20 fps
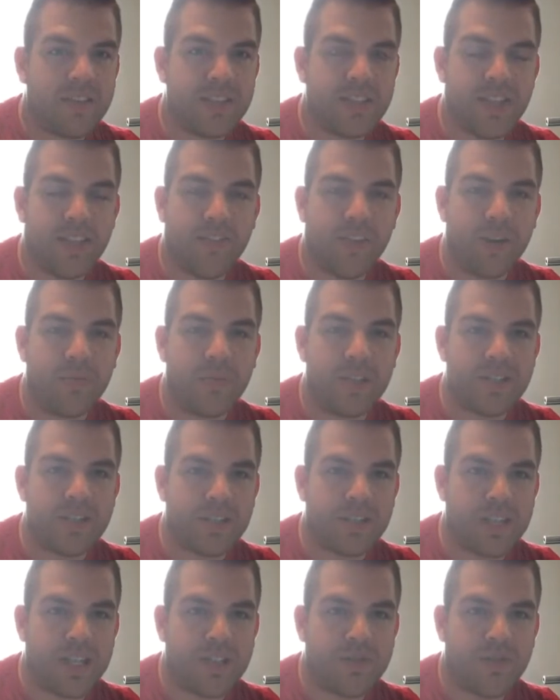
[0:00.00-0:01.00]
see if I'd be
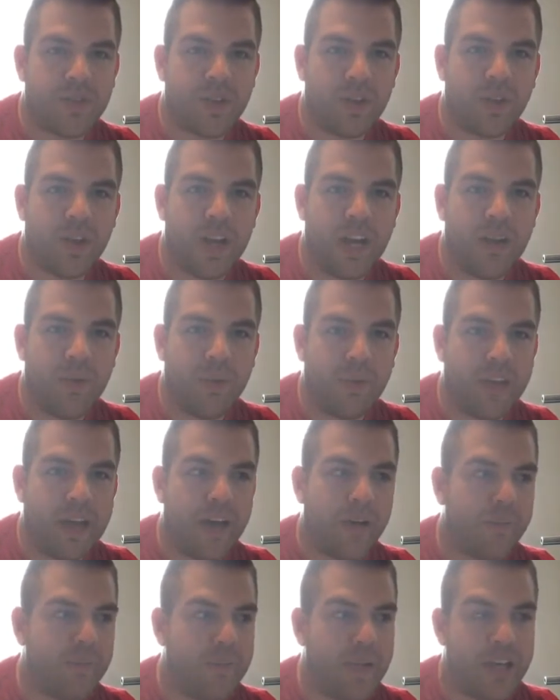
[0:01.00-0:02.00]
successful or not,
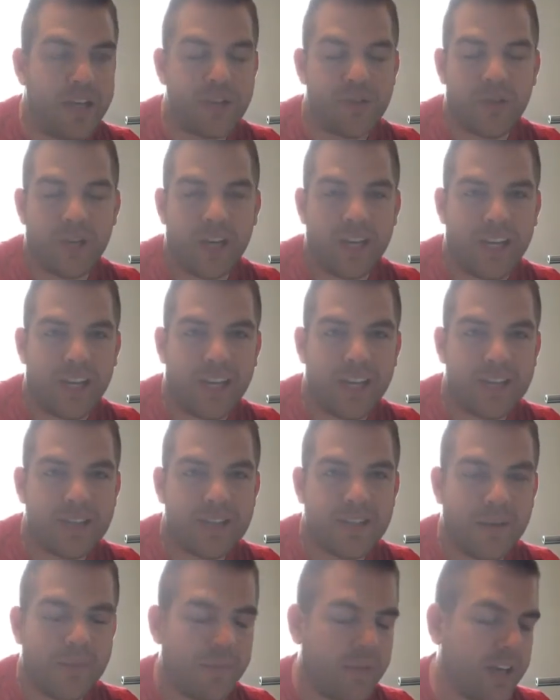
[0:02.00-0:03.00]
without measuring it
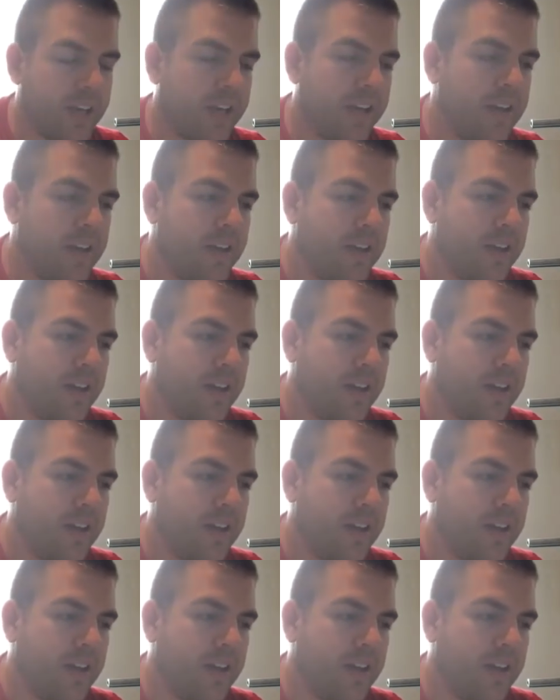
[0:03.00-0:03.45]
against something,